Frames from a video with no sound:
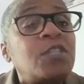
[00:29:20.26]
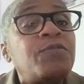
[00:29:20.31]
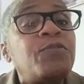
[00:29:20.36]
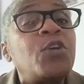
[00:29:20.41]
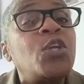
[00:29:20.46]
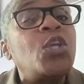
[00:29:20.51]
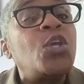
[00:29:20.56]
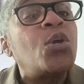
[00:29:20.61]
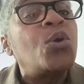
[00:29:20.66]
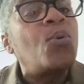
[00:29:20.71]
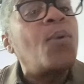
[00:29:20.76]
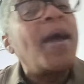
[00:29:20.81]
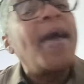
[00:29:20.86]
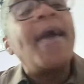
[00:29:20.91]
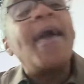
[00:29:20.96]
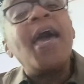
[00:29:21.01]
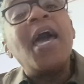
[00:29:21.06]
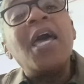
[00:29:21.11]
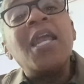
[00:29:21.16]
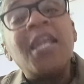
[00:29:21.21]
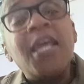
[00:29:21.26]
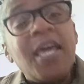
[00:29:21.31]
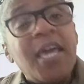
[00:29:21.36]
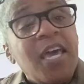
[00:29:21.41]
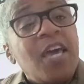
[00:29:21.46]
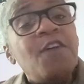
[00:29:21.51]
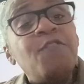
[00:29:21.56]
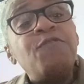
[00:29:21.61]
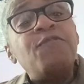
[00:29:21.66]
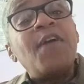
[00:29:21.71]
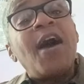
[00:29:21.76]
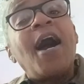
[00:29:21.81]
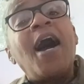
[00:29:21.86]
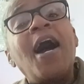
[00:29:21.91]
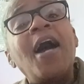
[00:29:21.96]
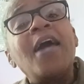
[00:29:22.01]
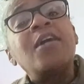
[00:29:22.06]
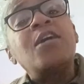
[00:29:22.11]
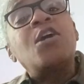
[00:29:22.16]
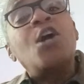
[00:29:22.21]
for you. And if
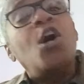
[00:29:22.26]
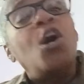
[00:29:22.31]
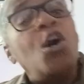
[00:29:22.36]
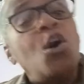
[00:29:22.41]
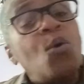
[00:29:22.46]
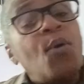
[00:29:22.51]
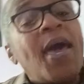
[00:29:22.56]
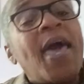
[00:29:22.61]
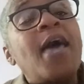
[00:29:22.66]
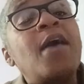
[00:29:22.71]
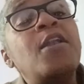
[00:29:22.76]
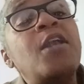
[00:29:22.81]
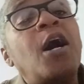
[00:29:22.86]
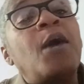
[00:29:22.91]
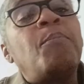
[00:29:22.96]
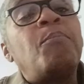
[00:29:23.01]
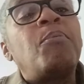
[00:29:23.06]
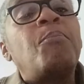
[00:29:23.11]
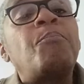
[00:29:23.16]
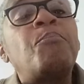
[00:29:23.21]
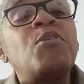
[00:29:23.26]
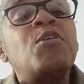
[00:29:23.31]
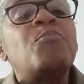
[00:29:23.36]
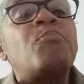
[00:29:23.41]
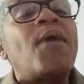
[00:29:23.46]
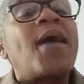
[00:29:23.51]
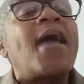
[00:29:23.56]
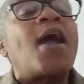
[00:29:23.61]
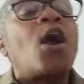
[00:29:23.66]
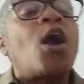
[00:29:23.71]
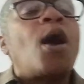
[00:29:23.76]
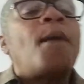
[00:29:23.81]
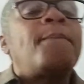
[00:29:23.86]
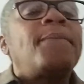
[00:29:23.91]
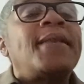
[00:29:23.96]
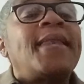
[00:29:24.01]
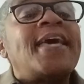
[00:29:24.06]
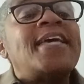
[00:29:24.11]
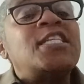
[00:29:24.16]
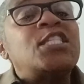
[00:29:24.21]
I go and uh, prepare a
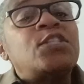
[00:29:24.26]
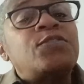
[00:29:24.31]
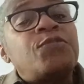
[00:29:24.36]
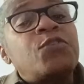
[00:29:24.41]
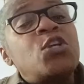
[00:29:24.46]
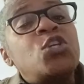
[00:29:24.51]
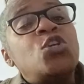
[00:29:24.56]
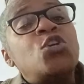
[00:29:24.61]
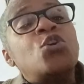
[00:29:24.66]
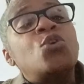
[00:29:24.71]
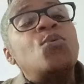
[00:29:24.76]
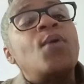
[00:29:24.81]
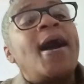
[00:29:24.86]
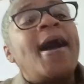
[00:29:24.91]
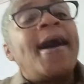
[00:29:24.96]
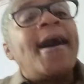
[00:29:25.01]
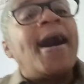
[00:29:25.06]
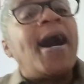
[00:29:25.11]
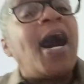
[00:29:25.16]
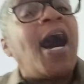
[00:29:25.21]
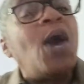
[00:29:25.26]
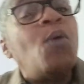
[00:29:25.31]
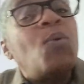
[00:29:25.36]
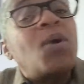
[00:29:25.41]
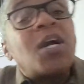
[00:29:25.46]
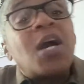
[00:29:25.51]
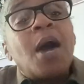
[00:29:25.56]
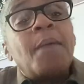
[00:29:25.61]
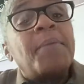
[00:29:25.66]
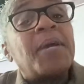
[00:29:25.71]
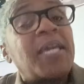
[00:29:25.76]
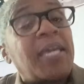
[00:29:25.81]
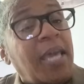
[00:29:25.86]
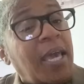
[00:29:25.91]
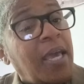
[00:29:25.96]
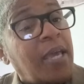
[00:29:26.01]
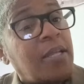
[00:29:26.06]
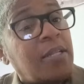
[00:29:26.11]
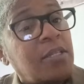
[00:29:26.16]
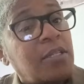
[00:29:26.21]
place for you, I will come
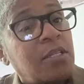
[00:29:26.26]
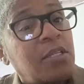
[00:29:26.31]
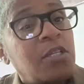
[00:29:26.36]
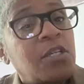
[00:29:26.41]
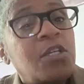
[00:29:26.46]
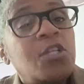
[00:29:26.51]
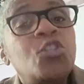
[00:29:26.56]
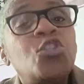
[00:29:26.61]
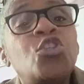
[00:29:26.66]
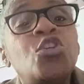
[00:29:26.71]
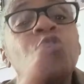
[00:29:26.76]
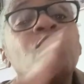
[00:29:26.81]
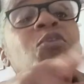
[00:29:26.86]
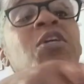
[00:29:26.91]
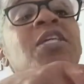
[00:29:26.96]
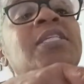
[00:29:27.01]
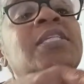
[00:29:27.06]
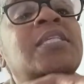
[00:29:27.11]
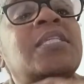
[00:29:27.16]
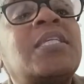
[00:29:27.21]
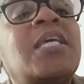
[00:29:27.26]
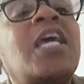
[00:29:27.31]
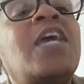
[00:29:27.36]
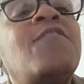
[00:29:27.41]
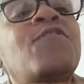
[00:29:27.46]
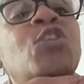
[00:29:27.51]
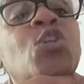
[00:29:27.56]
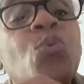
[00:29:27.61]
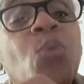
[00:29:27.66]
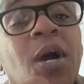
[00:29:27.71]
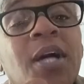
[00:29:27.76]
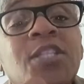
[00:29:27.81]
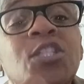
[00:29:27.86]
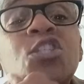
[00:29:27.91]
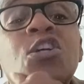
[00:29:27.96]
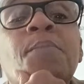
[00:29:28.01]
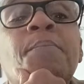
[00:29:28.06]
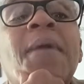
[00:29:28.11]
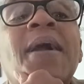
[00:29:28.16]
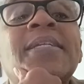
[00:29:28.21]
again to receive you
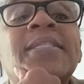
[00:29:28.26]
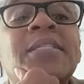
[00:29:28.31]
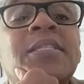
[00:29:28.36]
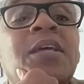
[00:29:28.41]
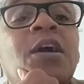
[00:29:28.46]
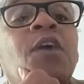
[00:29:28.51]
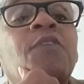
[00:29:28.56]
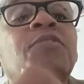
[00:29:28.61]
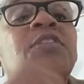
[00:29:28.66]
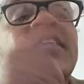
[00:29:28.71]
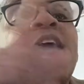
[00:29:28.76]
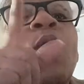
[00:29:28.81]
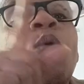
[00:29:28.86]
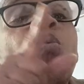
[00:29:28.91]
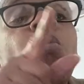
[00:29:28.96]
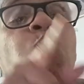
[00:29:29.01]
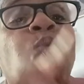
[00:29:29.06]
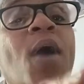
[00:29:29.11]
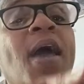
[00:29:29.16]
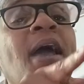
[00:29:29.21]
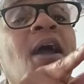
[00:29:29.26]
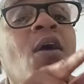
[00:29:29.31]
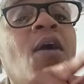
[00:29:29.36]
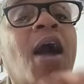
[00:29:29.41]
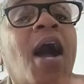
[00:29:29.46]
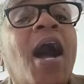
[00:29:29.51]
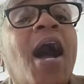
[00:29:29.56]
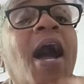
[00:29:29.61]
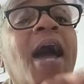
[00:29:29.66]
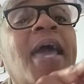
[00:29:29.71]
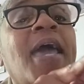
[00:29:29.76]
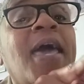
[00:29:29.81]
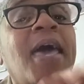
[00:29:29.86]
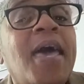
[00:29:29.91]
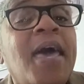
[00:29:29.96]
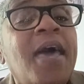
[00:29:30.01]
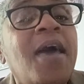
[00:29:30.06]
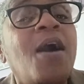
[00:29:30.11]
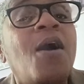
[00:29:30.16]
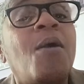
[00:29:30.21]
unto myself, that where I
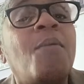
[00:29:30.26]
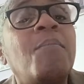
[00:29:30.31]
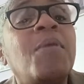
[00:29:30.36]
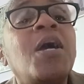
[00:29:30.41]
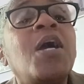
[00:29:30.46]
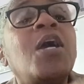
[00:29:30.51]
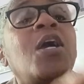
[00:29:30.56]
am,